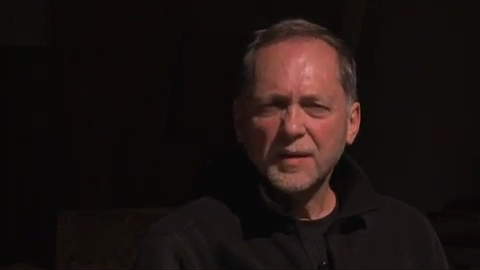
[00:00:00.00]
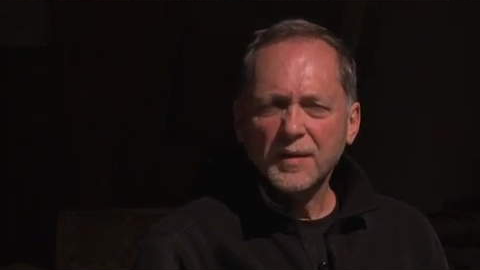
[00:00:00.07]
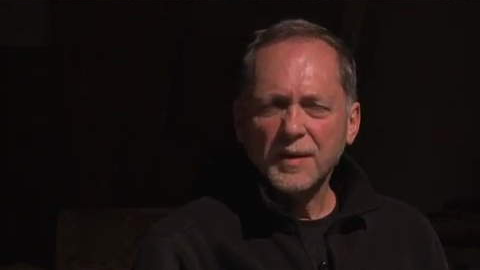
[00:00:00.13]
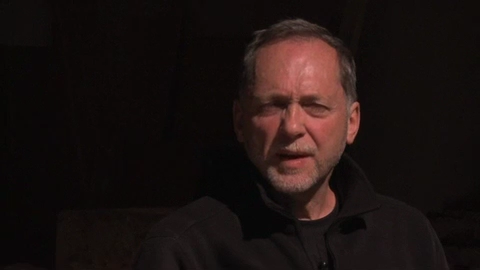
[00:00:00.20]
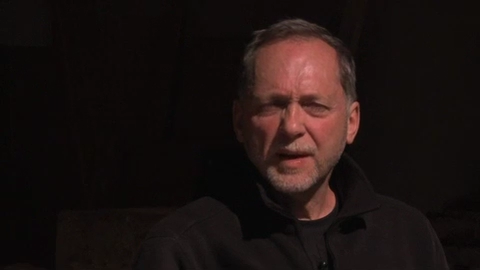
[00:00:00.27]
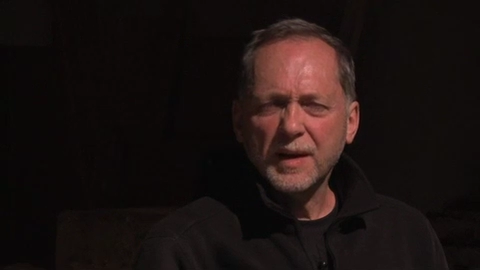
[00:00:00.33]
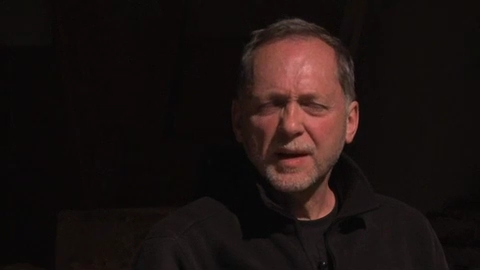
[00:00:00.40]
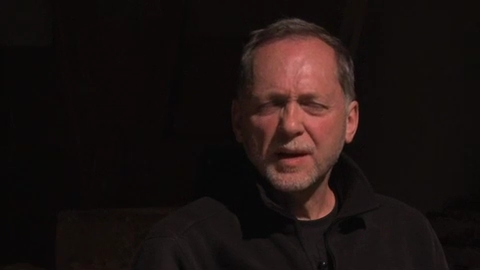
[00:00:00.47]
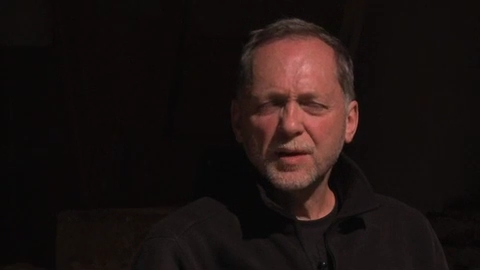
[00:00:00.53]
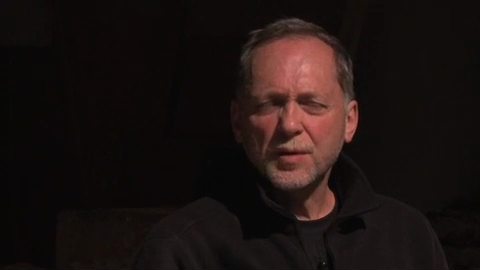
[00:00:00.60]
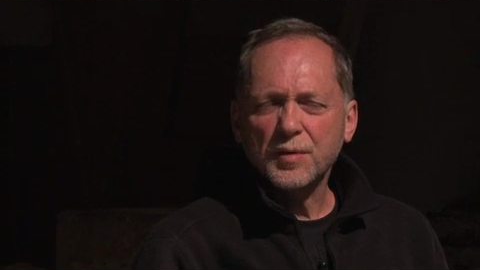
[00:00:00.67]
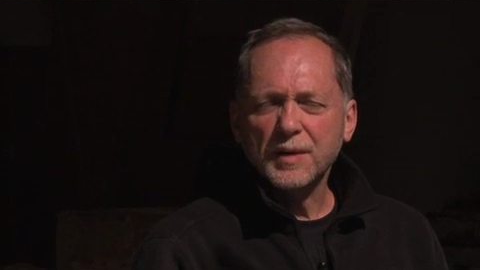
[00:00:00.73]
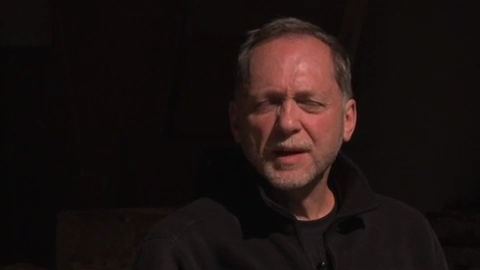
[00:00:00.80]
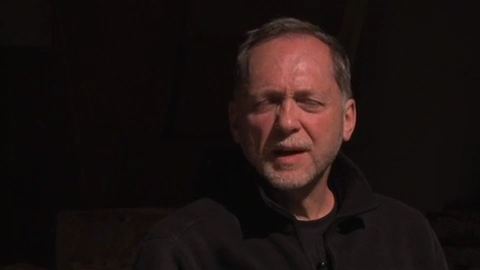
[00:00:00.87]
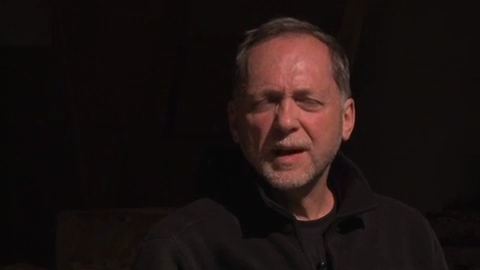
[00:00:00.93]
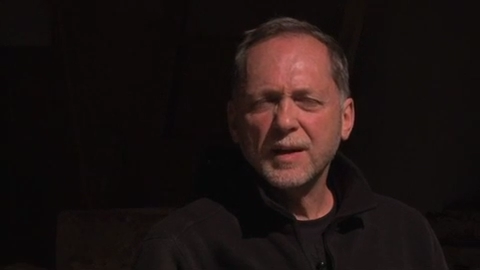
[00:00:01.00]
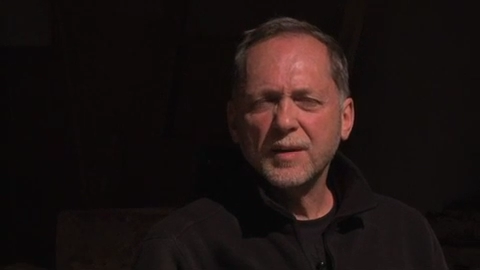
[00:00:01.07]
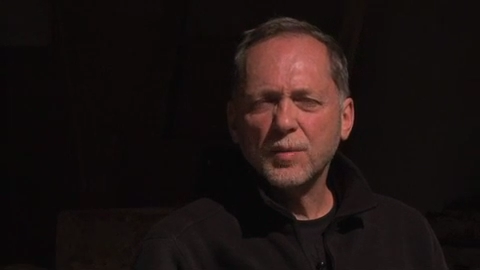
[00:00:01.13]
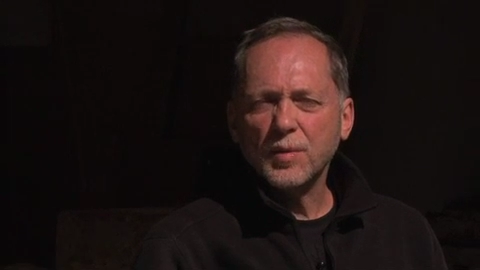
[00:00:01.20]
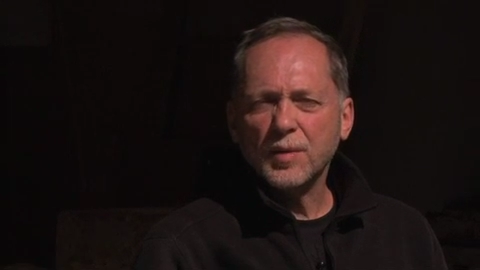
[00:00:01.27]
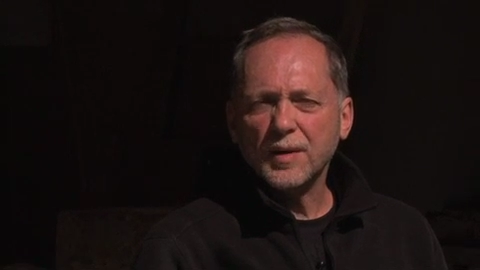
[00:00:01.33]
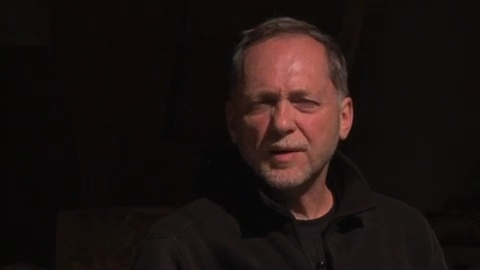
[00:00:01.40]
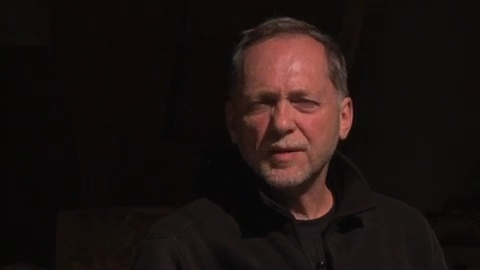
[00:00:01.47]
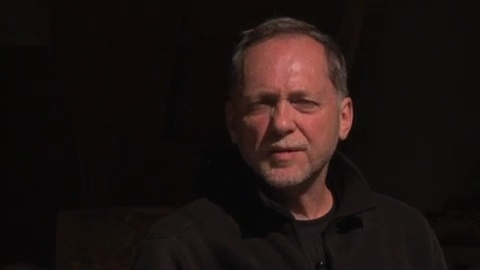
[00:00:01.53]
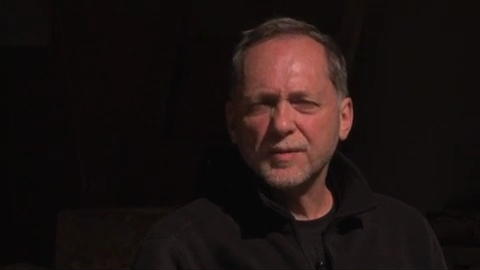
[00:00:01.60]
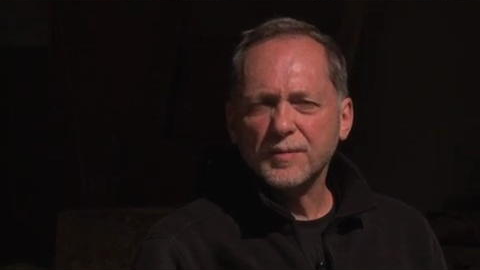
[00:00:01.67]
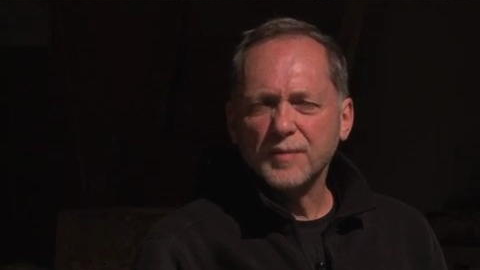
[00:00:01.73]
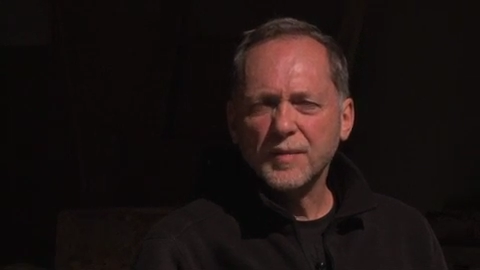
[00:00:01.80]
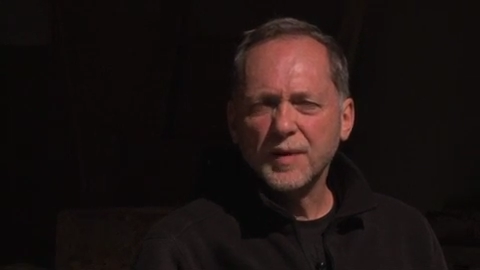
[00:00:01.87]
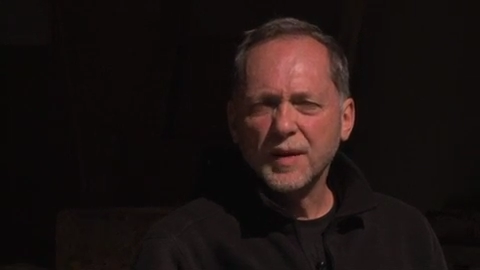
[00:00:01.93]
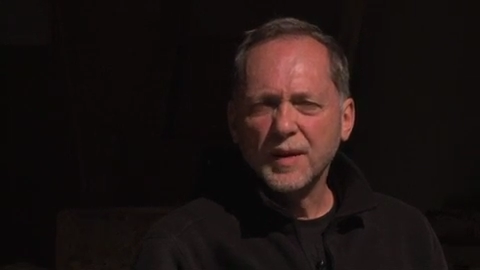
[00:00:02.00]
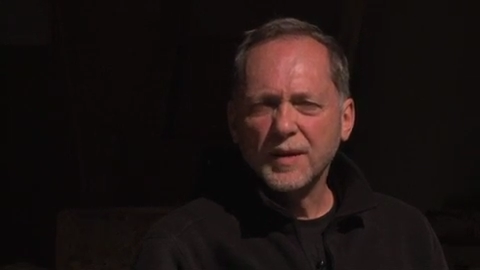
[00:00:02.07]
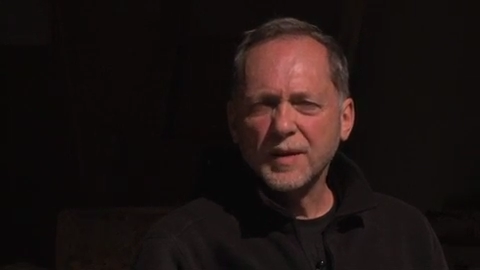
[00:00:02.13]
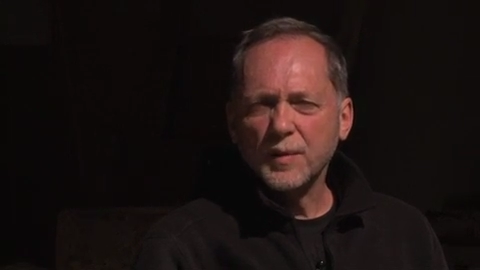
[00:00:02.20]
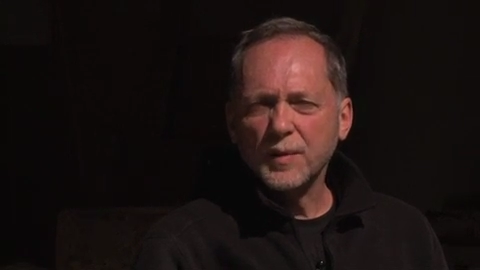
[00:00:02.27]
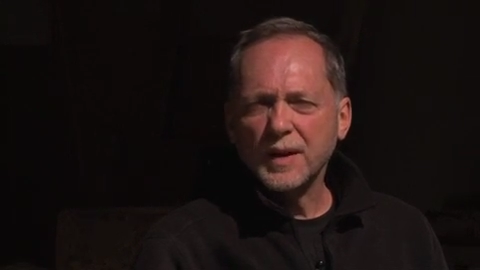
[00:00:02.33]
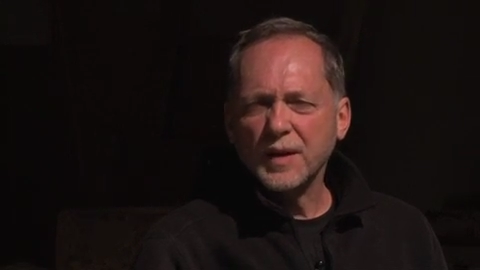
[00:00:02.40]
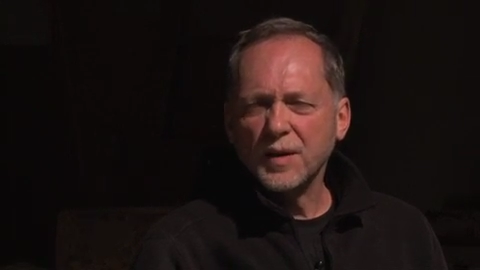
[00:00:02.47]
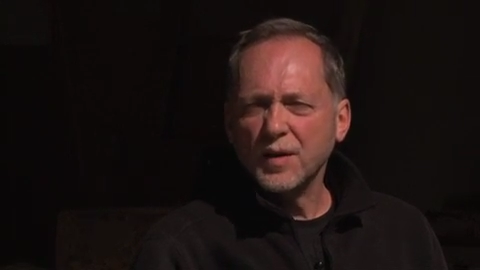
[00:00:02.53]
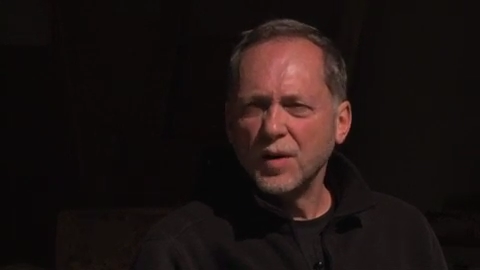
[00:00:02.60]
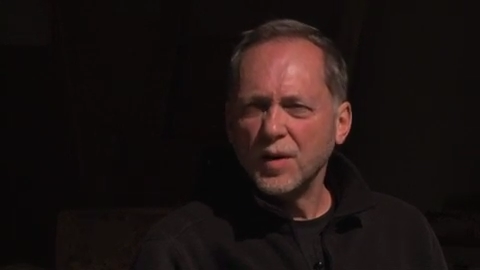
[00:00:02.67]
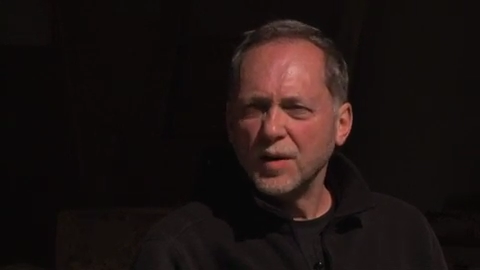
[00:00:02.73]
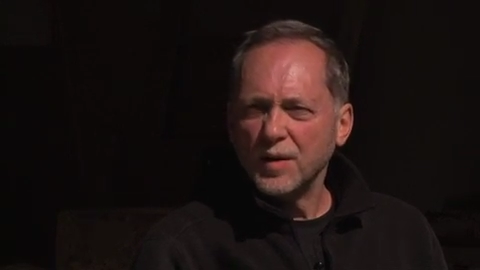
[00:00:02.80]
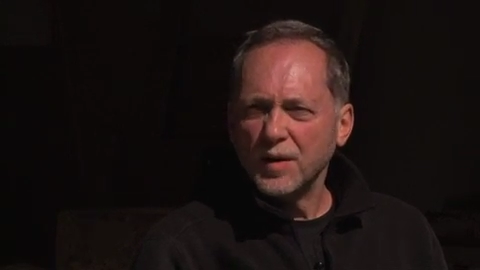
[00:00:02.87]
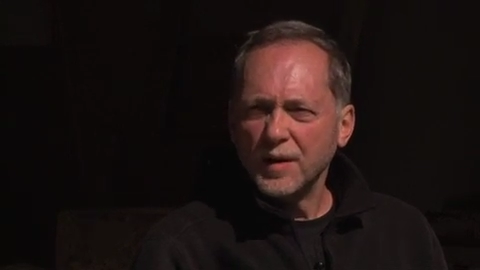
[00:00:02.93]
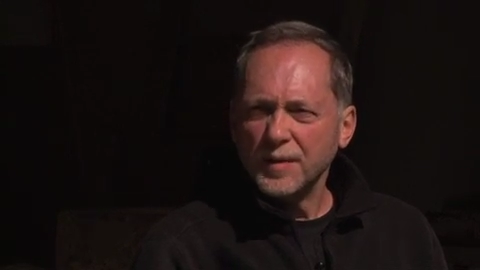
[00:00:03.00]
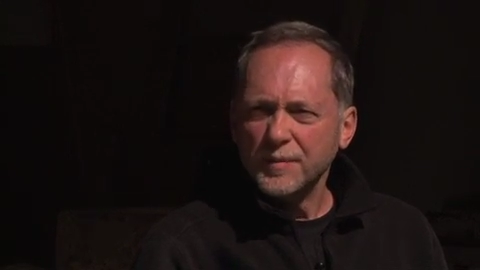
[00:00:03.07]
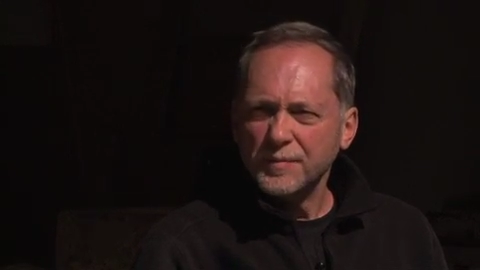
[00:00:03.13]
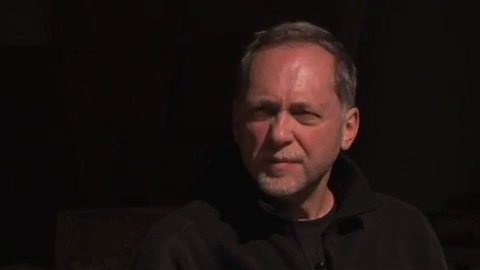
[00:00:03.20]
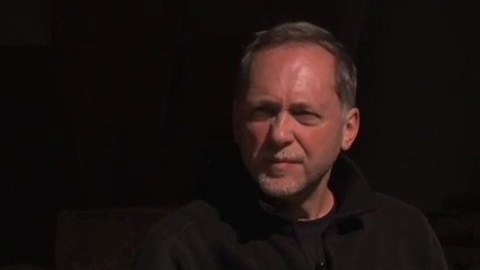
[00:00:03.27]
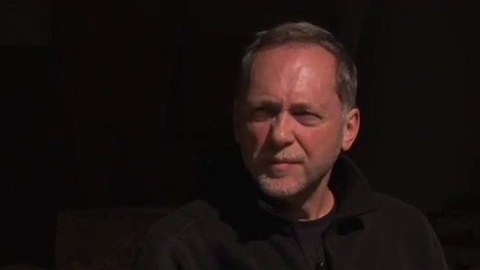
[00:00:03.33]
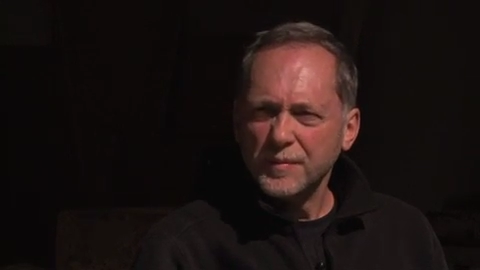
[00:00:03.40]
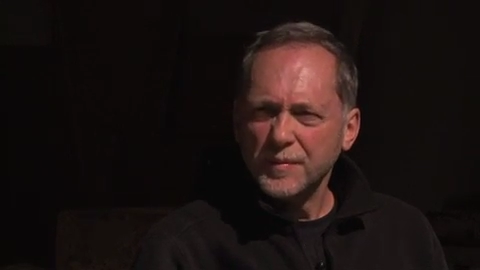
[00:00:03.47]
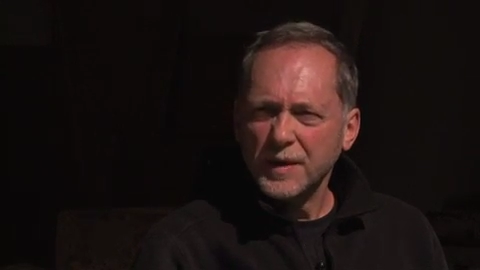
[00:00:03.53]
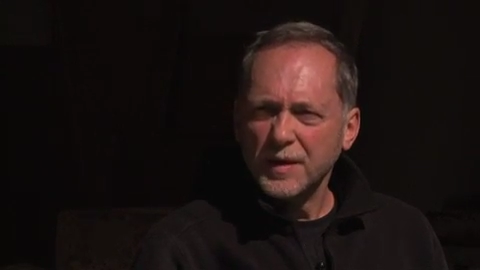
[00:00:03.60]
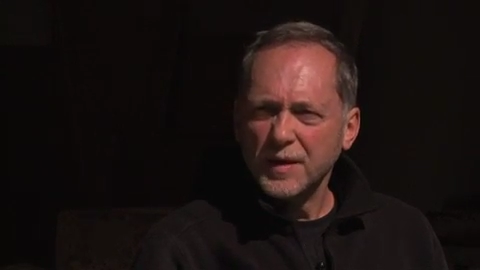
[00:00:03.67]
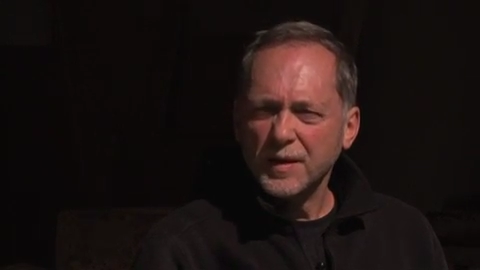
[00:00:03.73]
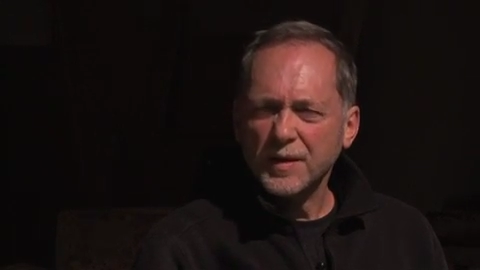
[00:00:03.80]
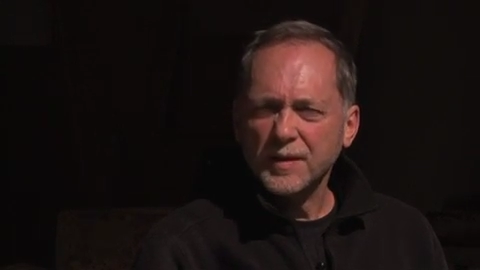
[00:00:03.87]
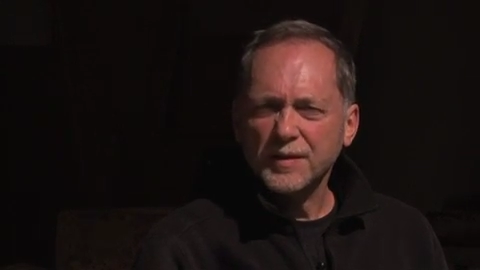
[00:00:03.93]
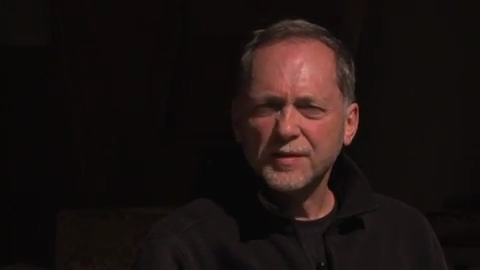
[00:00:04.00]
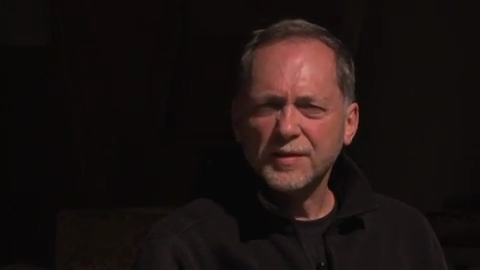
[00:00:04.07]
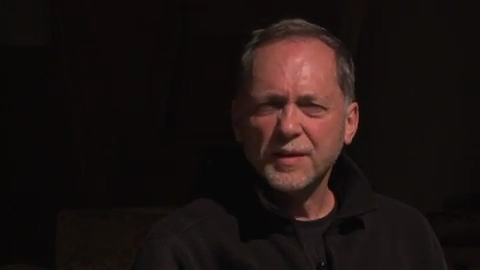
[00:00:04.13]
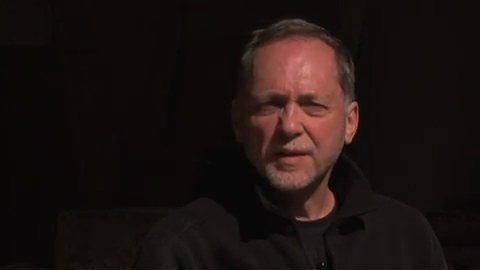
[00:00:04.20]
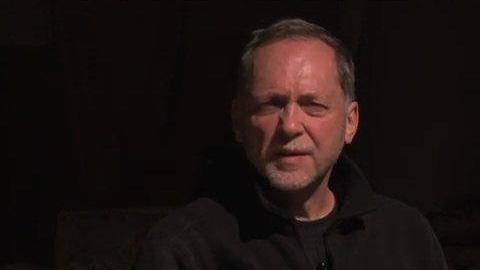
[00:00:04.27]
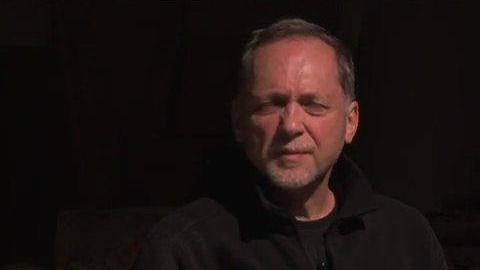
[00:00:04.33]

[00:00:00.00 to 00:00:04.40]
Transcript: they can create works that we can call art. But art is,